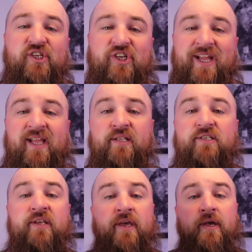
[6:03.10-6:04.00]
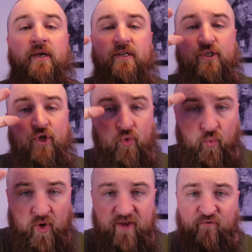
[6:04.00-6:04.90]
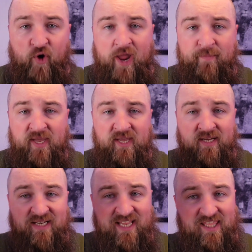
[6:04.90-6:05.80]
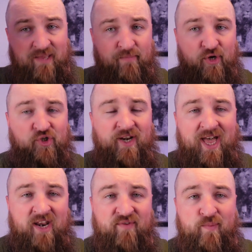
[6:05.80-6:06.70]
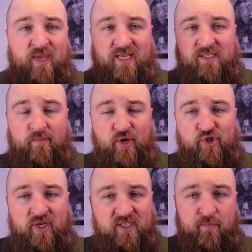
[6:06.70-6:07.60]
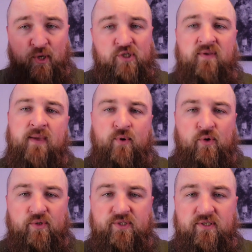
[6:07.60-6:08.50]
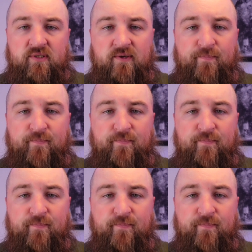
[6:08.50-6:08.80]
a chance to reframe it and take the emotion out of it, because emotion is a burst of chemicals.